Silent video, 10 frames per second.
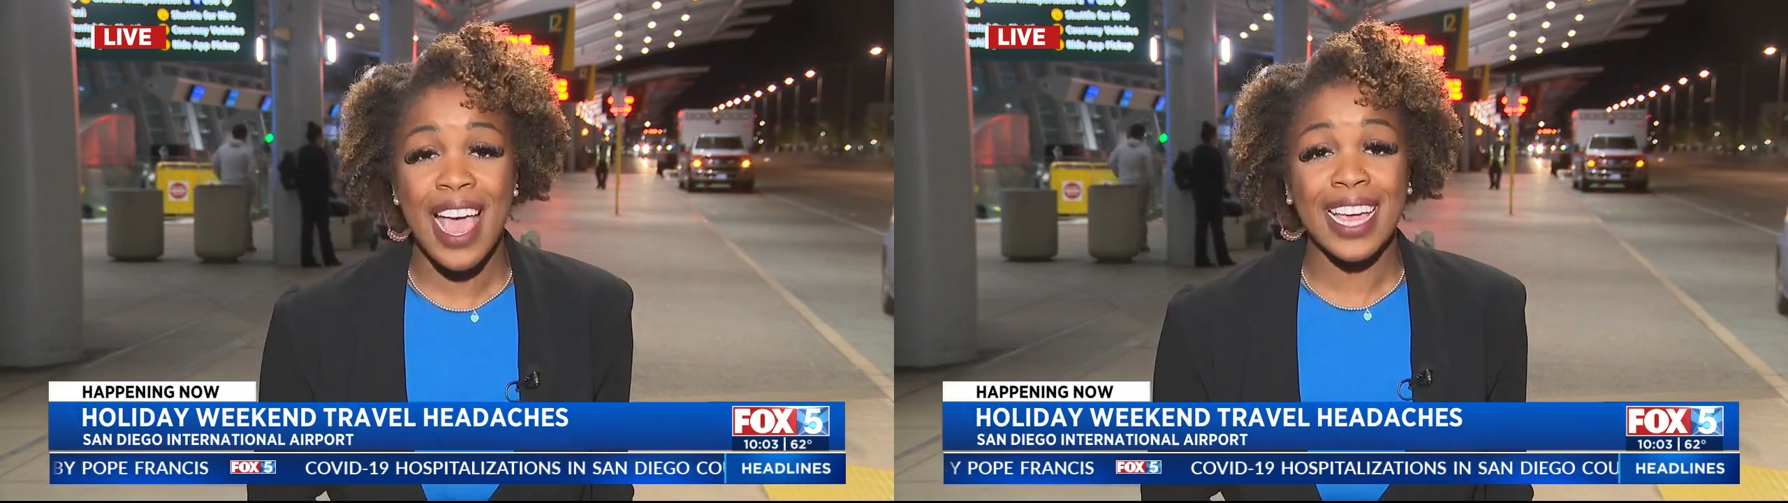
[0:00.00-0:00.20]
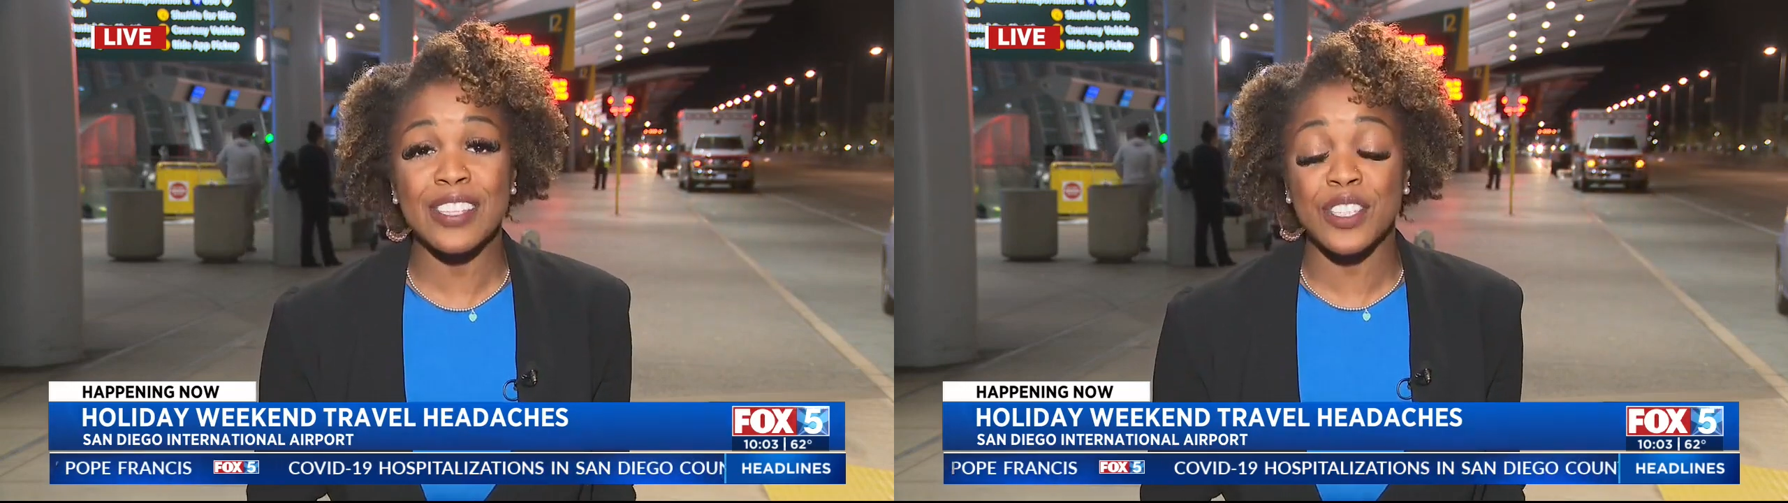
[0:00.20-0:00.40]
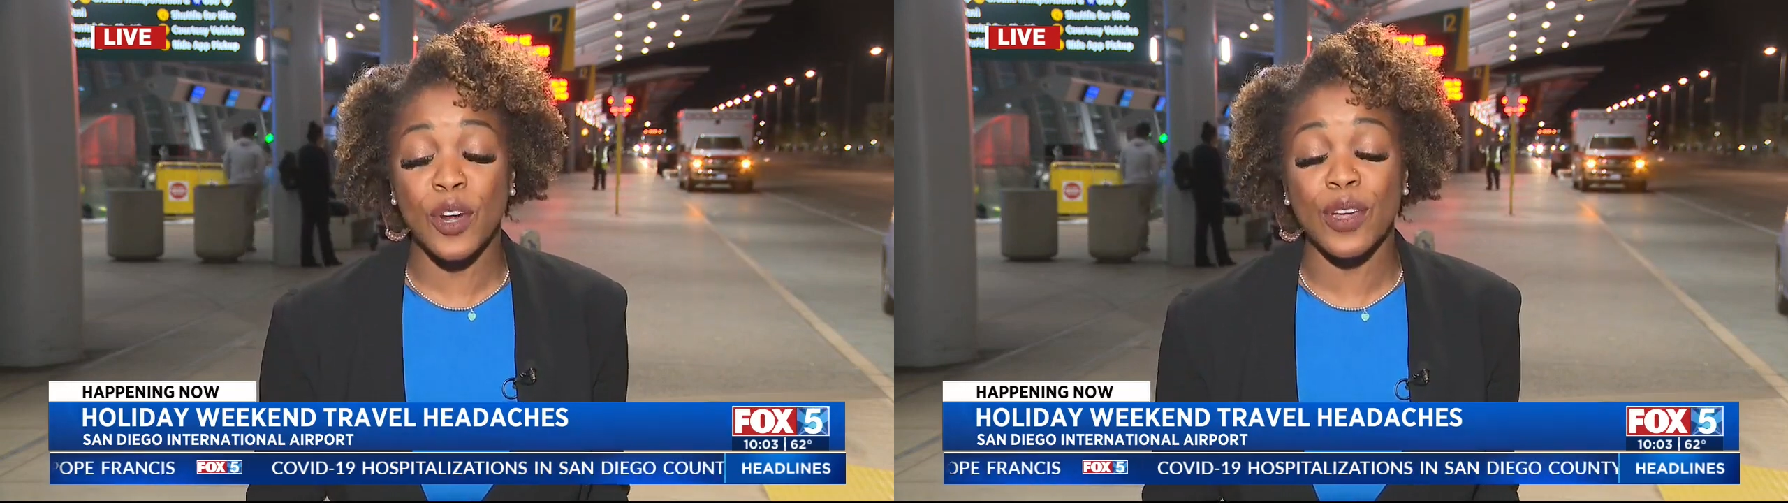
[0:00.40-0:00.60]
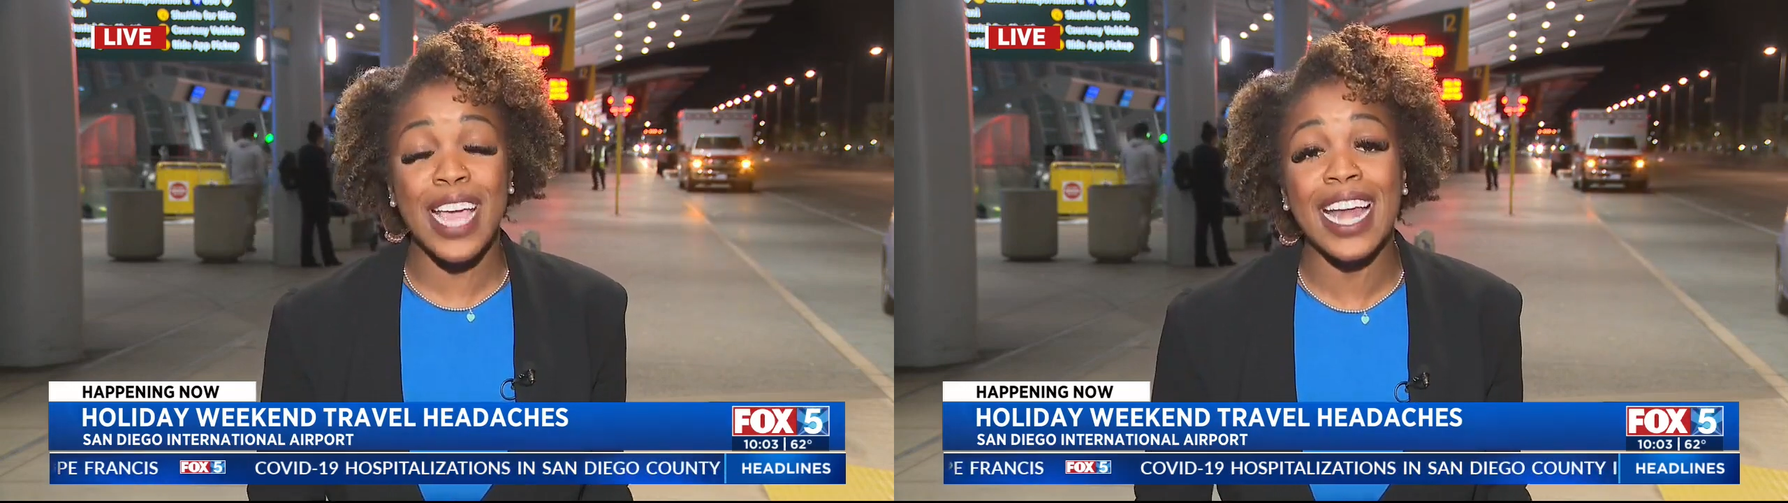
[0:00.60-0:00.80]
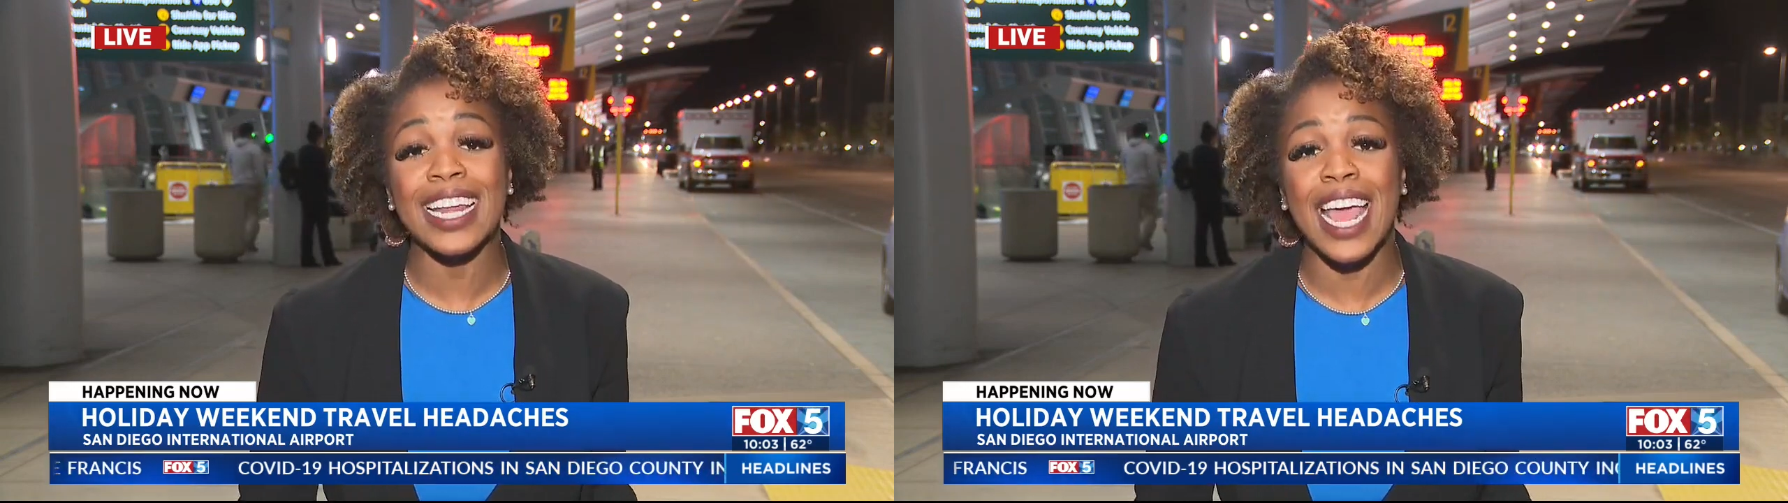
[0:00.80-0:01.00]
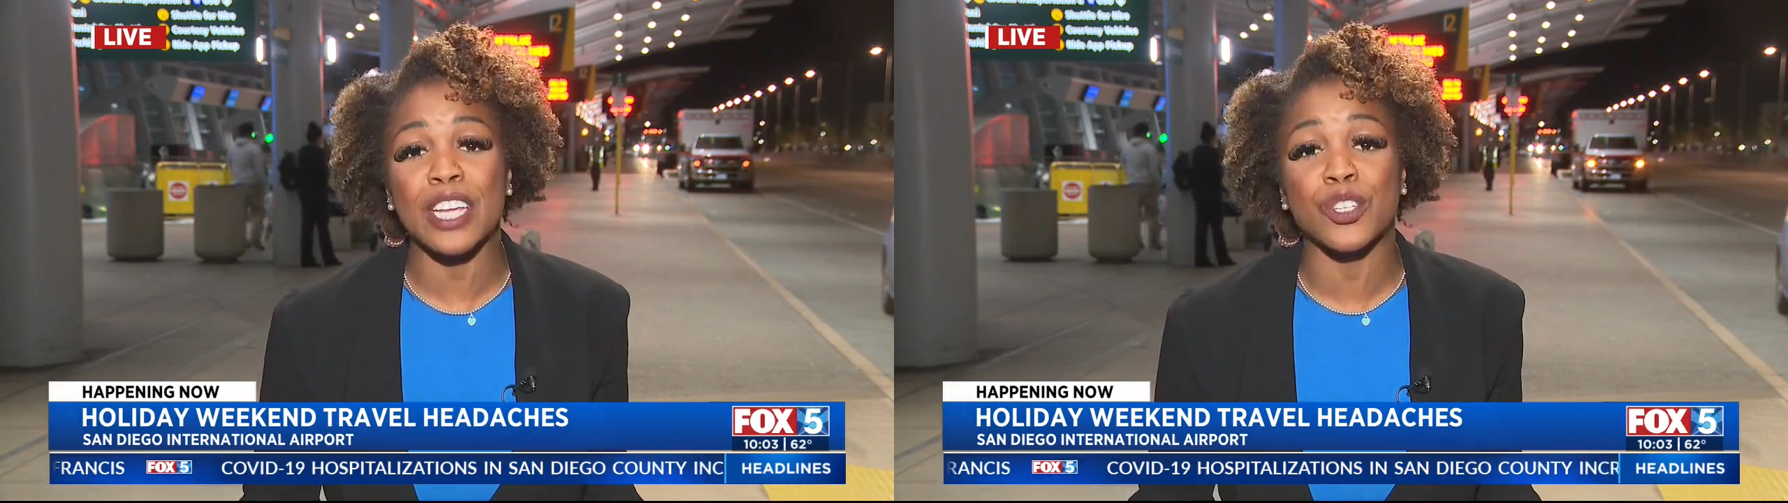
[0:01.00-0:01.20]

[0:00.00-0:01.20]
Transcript: Consider getting a